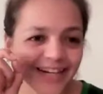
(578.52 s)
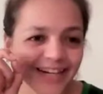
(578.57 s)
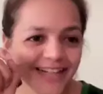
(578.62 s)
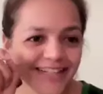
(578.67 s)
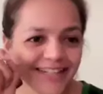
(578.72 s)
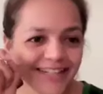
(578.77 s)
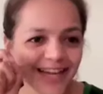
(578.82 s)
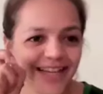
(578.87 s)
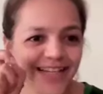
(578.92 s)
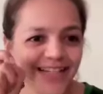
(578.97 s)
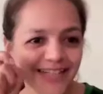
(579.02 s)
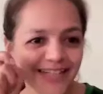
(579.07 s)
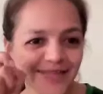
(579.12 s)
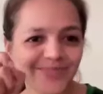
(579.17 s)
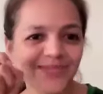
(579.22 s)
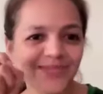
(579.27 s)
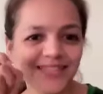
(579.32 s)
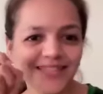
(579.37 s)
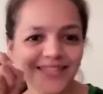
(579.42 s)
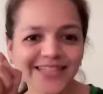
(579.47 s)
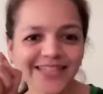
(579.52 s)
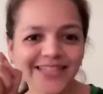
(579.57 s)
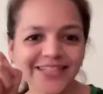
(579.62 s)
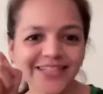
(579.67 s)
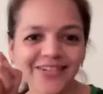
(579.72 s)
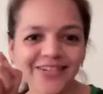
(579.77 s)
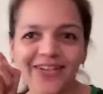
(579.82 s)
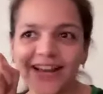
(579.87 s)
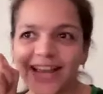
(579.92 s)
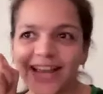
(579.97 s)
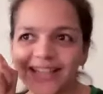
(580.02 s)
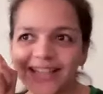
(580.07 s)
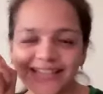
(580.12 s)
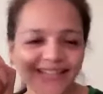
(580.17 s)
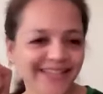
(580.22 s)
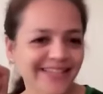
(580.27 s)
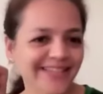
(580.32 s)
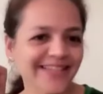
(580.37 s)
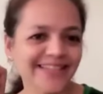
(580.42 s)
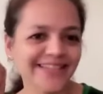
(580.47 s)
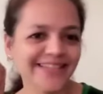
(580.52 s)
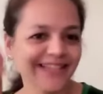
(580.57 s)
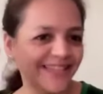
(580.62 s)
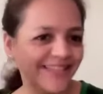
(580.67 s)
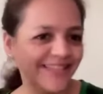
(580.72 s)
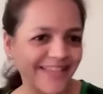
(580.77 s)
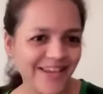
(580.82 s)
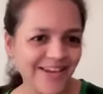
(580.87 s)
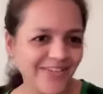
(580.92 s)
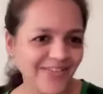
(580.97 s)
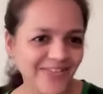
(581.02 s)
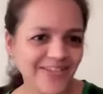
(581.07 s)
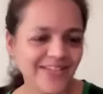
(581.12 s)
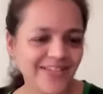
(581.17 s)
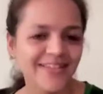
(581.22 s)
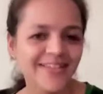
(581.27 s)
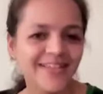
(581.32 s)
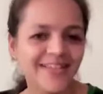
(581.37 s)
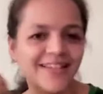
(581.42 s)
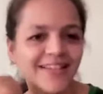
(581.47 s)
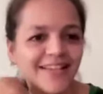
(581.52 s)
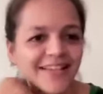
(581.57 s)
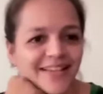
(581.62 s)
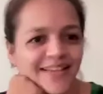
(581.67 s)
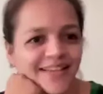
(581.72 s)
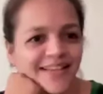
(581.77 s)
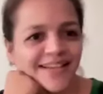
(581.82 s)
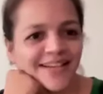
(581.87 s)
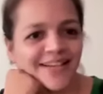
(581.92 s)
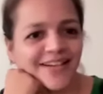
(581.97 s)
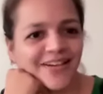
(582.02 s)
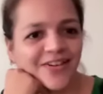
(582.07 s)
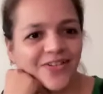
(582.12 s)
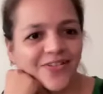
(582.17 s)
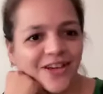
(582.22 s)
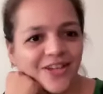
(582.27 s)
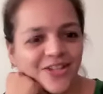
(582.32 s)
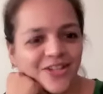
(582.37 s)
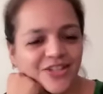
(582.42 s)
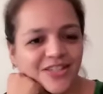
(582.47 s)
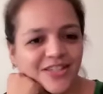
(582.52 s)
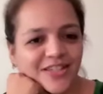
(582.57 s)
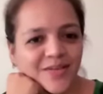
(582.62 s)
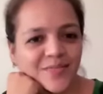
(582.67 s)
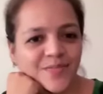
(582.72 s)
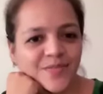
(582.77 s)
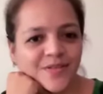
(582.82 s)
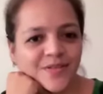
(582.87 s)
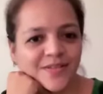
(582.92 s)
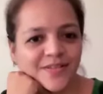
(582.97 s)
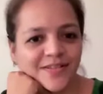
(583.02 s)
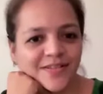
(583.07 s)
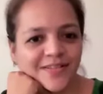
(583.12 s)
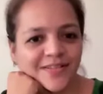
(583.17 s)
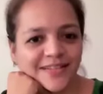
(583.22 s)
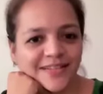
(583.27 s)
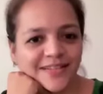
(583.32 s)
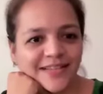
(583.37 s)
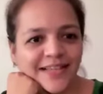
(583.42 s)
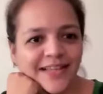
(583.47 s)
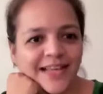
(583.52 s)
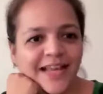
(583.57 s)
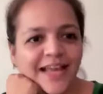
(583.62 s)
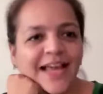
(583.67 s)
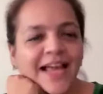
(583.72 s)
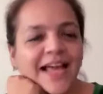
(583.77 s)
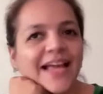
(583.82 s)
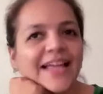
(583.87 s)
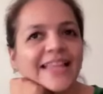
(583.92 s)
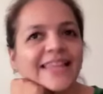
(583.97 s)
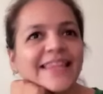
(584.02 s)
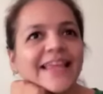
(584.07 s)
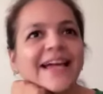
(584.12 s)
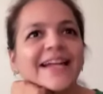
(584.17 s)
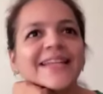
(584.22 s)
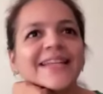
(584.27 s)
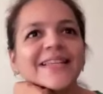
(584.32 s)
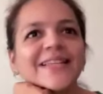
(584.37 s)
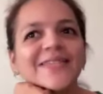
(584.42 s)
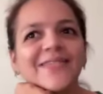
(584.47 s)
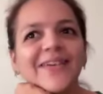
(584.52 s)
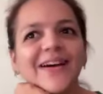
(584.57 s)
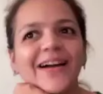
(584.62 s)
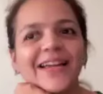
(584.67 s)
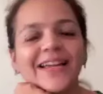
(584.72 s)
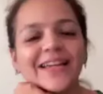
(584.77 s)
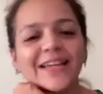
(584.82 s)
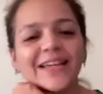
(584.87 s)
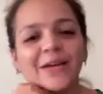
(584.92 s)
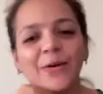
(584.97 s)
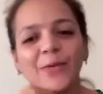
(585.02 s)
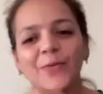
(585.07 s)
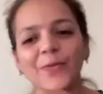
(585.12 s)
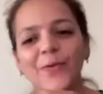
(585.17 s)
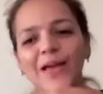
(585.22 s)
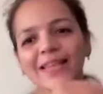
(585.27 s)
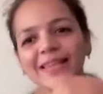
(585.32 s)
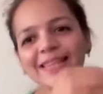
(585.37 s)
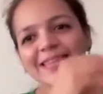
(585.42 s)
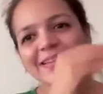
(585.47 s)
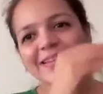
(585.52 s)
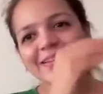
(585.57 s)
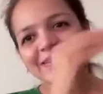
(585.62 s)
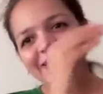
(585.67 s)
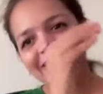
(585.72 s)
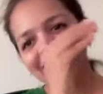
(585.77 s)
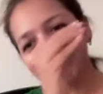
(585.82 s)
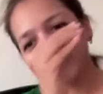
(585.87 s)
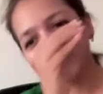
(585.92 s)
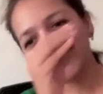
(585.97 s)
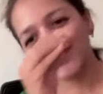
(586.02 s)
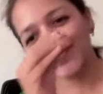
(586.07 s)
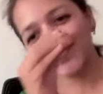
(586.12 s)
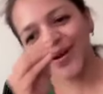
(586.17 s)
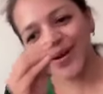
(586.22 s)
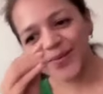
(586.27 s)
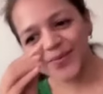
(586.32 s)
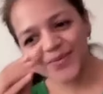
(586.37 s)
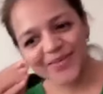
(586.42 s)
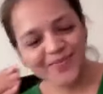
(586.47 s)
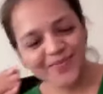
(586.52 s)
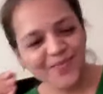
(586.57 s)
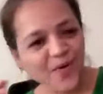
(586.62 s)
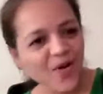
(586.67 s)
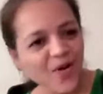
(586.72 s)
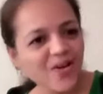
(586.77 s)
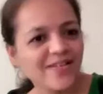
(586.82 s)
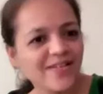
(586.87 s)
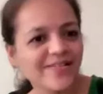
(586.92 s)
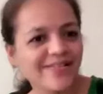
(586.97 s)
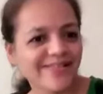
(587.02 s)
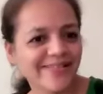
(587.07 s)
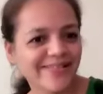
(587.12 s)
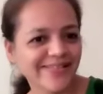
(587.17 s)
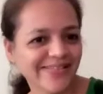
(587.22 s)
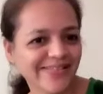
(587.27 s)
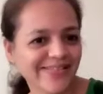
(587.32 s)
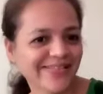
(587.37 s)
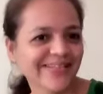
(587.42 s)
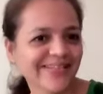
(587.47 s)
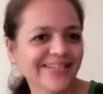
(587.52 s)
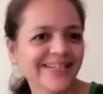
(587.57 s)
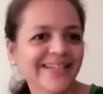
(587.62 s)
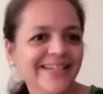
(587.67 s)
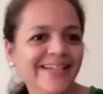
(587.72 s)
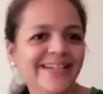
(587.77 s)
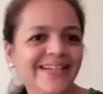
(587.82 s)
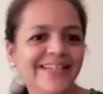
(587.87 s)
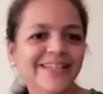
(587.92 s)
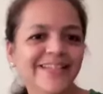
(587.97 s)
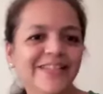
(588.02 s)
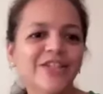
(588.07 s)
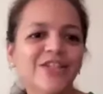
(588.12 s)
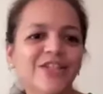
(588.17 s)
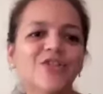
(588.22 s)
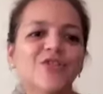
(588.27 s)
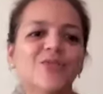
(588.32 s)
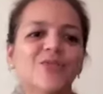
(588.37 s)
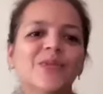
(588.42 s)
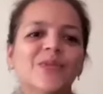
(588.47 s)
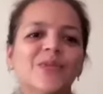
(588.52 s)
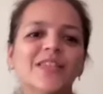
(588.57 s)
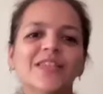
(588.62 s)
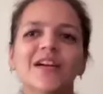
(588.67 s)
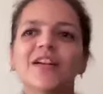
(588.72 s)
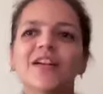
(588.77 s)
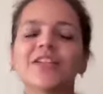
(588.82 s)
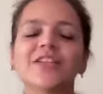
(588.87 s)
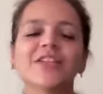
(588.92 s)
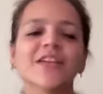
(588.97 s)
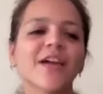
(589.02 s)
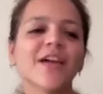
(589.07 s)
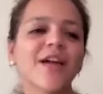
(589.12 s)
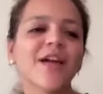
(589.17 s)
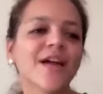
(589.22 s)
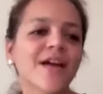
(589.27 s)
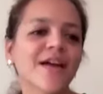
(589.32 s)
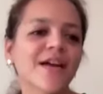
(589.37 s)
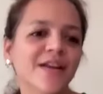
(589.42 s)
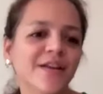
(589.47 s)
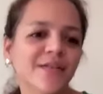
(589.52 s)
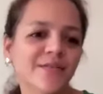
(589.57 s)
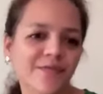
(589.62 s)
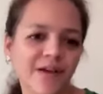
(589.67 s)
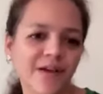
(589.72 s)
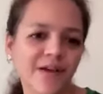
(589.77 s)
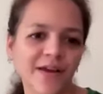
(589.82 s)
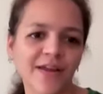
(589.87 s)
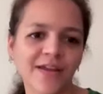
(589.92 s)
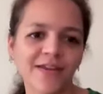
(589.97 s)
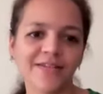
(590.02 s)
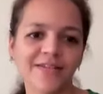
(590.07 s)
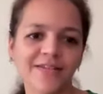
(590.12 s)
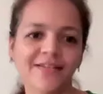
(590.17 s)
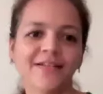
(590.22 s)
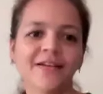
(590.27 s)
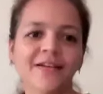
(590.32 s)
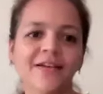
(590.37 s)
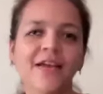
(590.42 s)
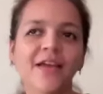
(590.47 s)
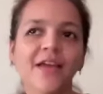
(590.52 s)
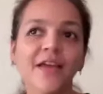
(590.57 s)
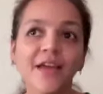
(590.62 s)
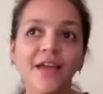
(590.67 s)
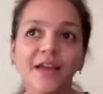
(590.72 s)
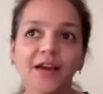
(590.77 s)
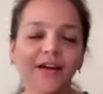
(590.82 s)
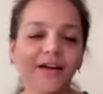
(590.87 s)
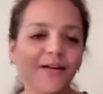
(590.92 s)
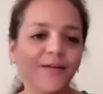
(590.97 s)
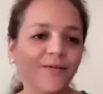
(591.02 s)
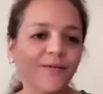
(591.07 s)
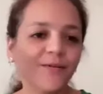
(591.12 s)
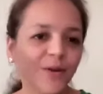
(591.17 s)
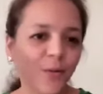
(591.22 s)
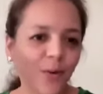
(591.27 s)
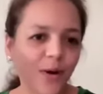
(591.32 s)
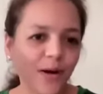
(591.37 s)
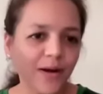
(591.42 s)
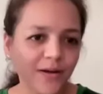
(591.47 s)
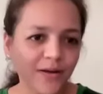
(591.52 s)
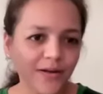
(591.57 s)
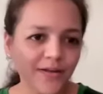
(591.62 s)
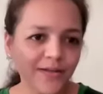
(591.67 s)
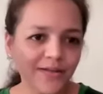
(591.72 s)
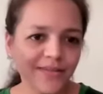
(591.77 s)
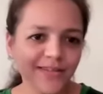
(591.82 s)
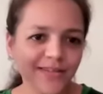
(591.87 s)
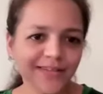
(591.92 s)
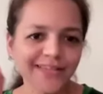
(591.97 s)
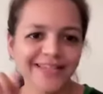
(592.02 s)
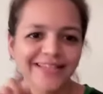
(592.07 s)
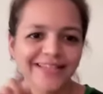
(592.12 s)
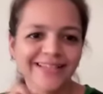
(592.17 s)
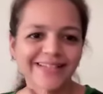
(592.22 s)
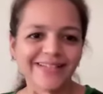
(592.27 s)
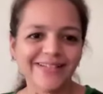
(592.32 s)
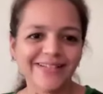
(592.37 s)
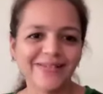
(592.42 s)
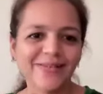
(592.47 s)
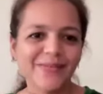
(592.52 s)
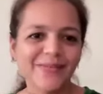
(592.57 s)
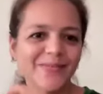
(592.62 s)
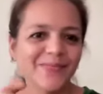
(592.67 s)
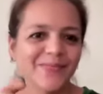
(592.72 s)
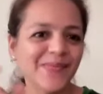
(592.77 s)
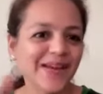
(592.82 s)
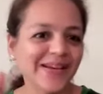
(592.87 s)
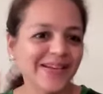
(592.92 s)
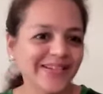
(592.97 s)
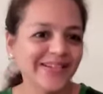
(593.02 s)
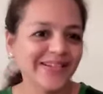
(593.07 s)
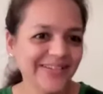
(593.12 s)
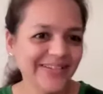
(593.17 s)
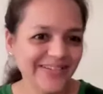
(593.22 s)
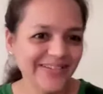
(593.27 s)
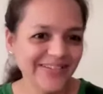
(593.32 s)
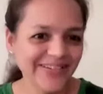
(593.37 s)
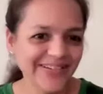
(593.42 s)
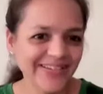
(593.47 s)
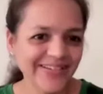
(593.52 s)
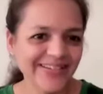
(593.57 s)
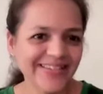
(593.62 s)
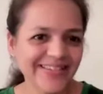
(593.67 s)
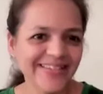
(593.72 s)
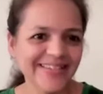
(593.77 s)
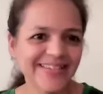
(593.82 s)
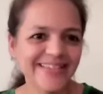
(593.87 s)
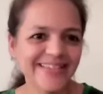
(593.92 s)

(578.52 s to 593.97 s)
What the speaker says: a tiny being, your existence itself is questionable. And that is why when the creature becomes smaller, the humans are terrified. Coronavirus, bacteria,